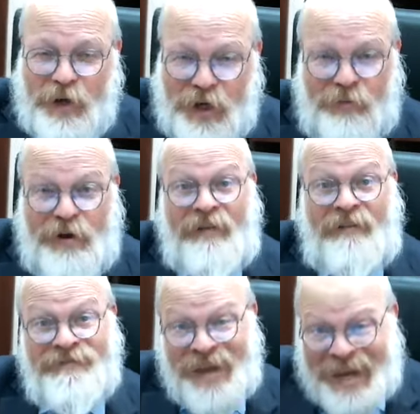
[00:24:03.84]
But here we have
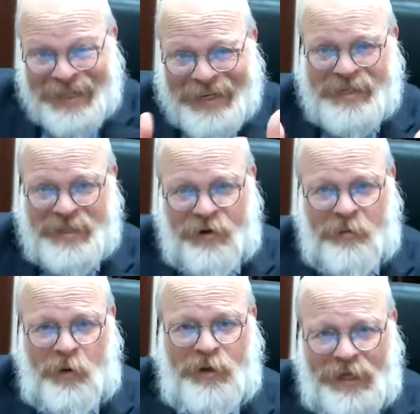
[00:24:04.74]
a veiling
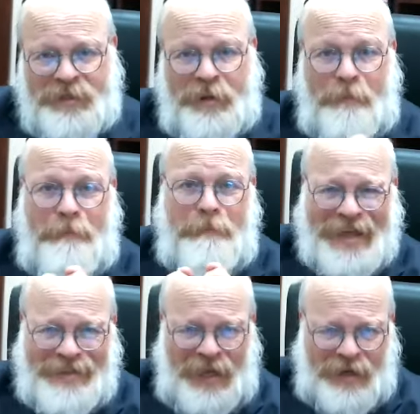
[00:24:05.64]
ceremony. That's the
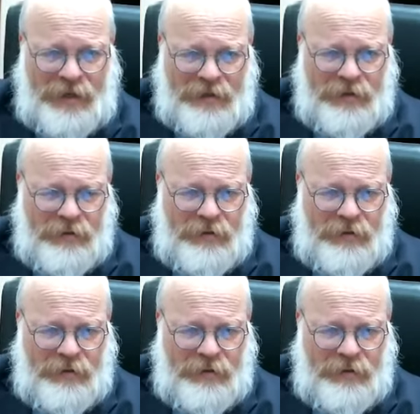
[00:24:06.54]
badeken.